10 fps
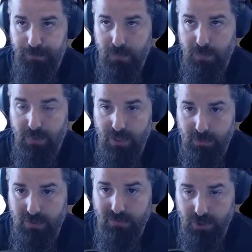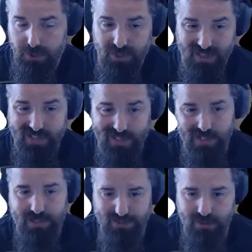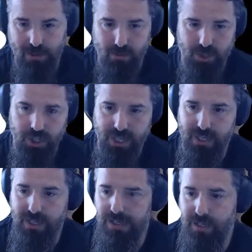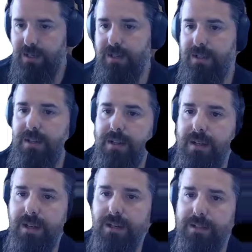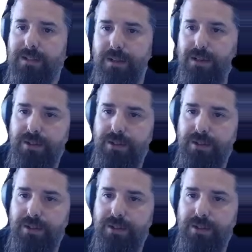PHP version that exists on your machine as such.